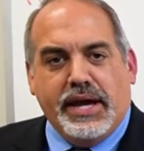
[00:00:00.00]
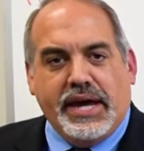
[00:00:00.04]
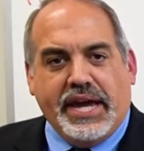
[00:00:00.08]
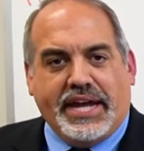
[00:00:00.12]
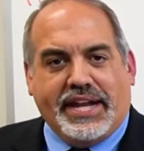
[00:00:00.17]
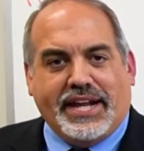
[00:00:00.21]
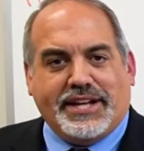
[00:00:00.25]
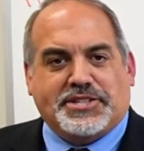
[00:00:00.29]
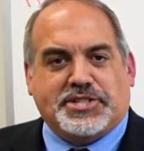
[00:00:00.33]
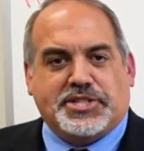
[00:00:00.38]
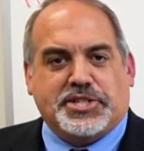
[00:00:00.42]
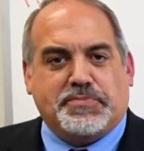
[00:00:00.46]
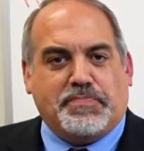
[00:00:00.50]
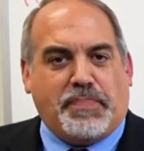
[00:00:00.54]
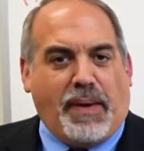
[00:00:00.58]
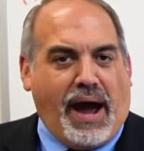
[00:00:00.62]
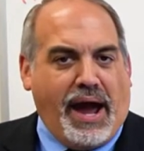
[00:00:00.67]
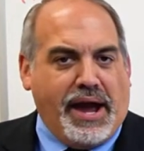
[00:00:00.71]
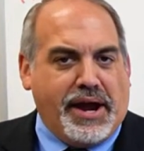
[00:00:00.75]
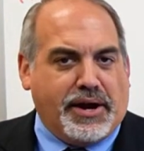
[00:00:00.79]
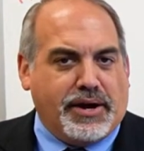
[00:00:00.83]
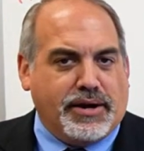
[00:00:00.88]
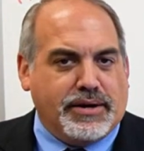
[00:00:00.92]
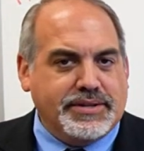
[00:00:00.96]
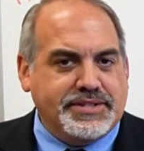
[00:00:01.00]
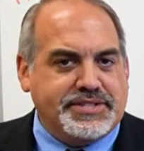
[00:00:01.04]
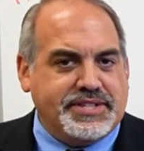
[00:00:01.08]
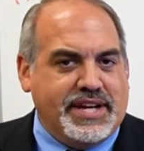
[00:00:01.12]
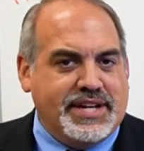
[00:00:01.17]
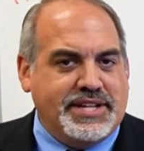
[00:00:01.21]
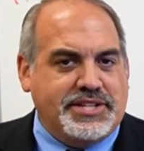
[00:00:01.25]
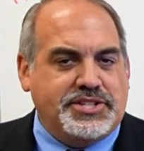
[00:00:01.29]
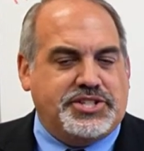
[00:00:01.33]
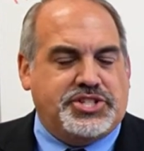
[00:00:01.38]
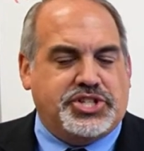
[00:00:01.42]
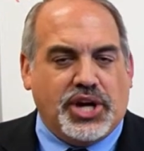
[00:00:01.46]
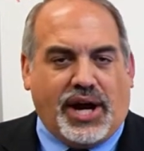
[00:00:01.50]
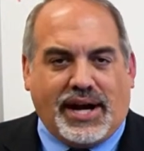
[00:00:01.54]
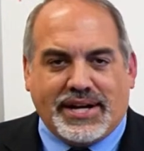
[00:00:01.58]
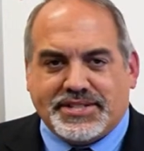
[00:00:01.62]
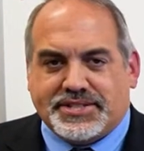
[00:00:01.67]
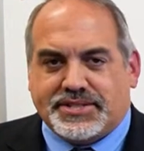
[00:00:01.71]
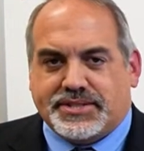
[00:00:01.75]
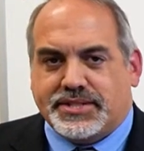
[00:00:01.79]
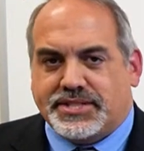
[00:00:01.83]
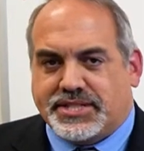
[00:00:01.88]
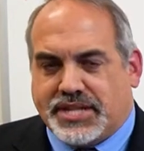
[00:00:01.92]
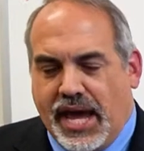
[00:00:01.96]
it expires in
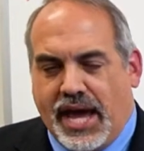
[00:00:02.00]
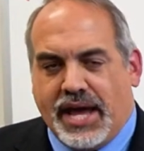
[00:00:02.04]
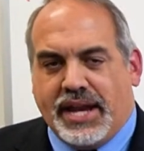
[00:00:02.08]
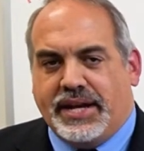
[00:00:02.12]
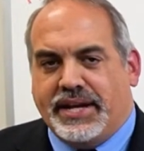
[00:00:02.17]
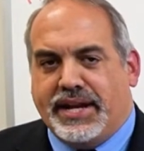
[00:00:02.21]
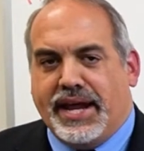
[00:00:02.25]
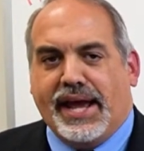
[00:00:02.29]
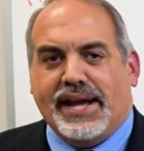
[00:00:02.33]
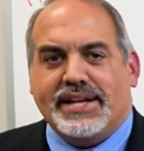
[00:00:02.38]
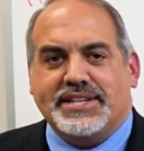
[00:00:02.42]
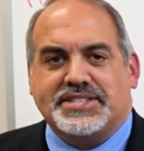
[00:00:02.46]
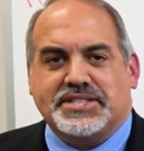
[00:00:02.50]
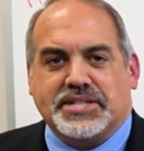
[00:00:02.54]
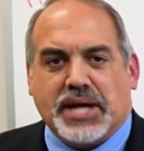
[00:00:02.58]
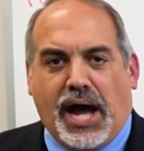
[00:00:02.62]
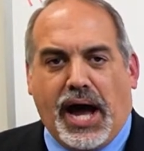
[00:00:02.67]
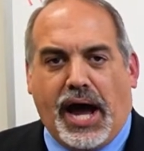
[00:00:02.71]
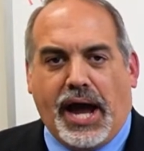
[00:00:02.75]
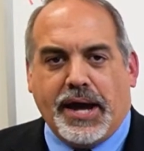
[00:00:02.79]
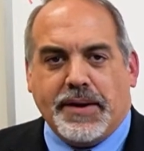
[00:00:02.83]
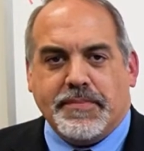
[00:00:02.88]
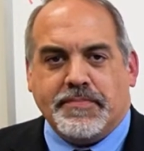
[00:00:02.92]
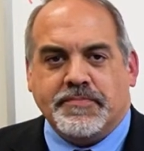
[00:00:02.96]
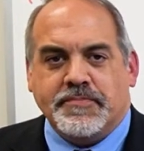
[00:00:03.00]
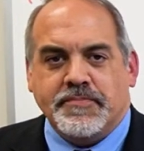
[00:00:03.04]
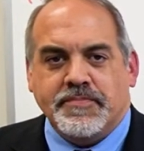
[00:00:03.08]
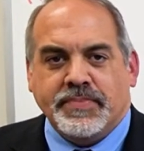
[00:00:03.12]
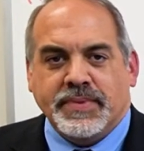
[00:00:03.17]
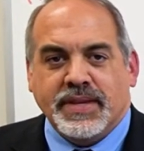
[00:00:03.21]
just 10 days' time.